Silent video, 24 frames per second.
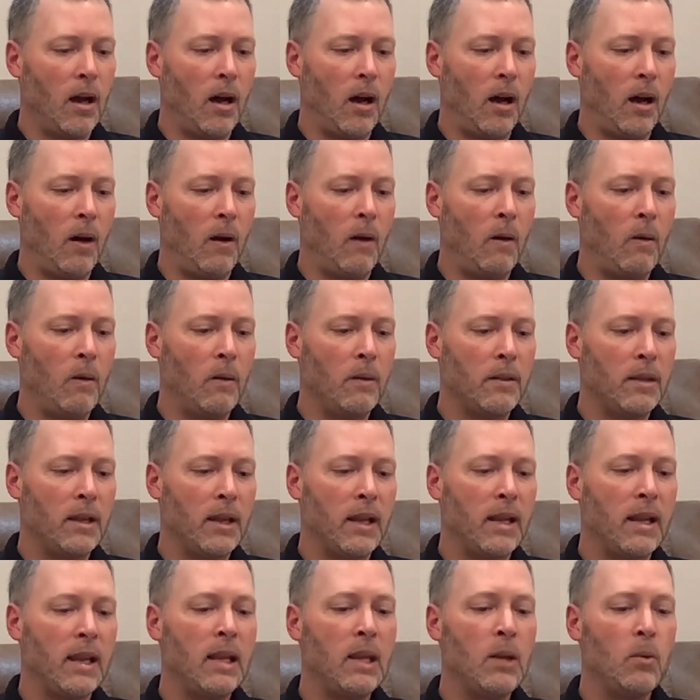all that
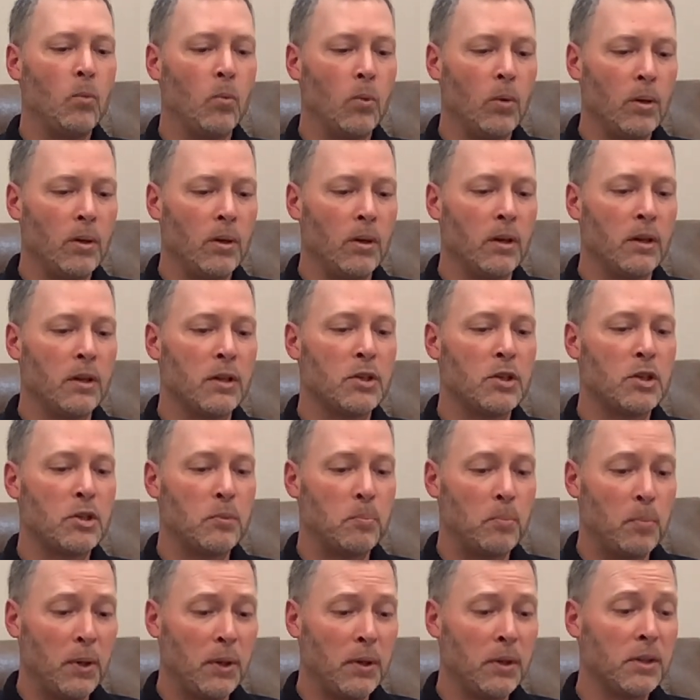he was,
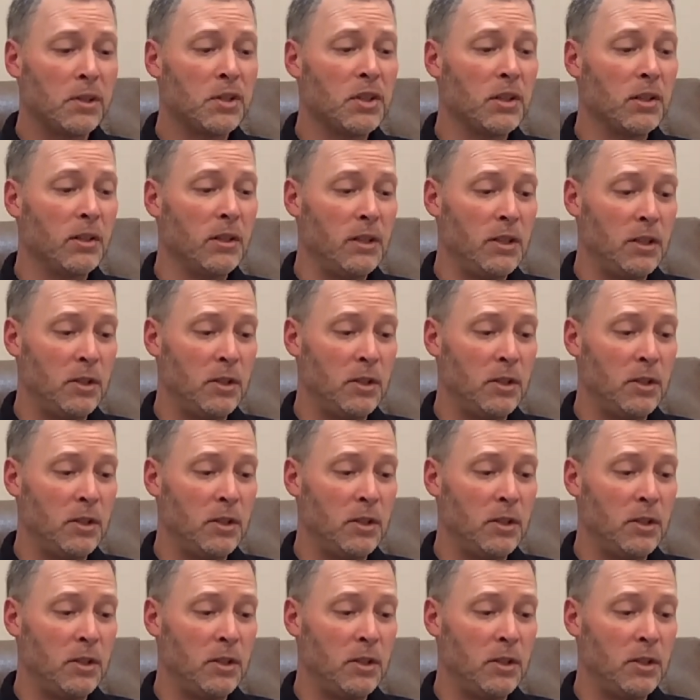spiritually